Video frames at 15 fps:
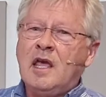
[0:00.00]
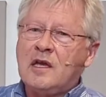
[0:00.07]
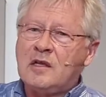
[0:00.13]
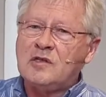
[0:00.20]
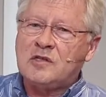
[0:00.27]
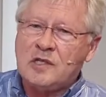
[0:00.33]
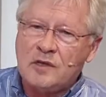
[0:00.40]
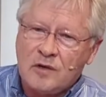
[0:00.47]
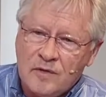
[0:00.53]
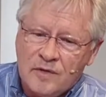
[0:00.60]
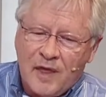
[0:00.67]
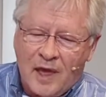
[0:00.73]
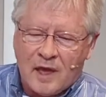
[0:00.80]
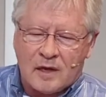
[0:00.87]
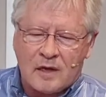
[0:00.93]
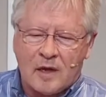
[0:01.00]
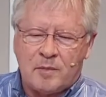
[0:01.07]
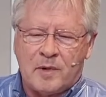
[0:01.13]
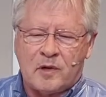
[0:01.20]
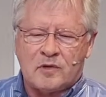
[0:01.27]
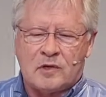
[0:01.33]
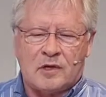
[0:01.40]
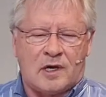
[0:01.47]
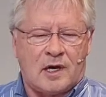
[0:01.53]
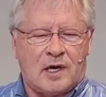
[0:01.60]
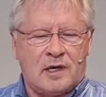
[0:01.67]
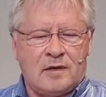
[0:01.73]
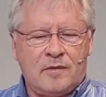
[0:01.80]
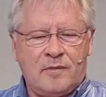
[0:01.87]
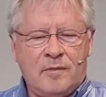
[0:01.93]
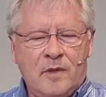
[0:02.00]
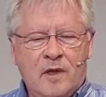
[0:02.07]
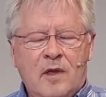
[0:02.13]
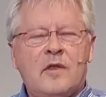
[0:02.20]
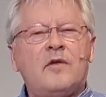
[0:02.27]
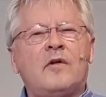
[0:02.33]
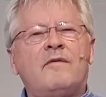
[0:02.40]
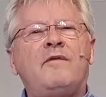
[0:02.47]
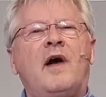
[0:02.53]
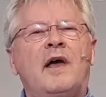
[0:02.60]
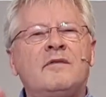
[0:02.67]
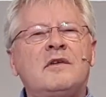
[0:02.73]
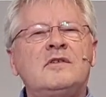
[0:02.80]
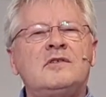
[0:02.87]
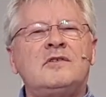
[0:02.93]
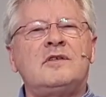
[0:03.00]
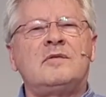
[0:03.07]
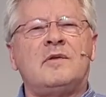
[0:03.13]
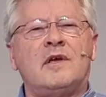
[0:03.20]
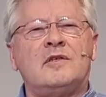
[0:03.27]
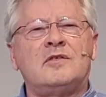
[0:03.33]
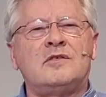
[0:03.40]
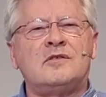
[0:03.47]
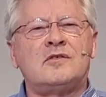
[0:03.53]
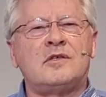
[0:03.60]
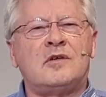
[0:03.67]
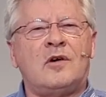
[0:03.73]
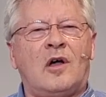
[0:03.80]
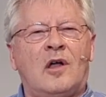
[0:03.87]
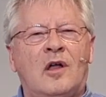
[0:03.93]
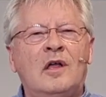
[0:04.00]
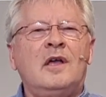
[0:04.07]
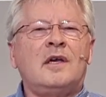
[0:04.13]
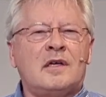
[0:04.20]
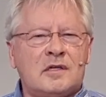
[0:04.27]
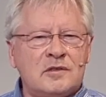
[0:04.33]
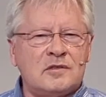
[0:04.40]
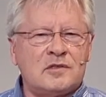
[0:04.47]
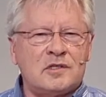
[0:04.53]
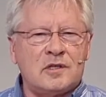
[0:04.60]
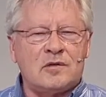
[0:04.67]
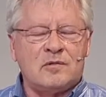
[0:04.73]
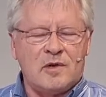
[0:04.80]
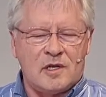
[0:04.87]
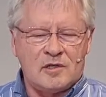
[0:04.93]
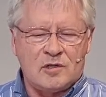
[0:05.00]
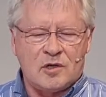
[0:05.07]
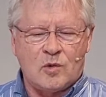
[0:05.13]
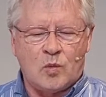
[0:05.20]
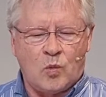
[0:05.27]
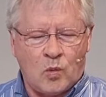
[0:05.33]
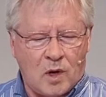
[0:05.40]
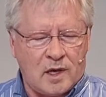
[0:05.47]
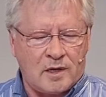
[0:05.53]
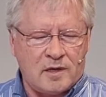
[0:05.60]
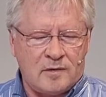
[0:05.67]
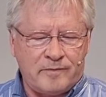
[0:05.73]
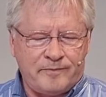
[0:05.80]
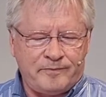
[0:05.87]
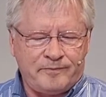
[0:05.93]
consider that about God. There are five considerations in all Consideration 1.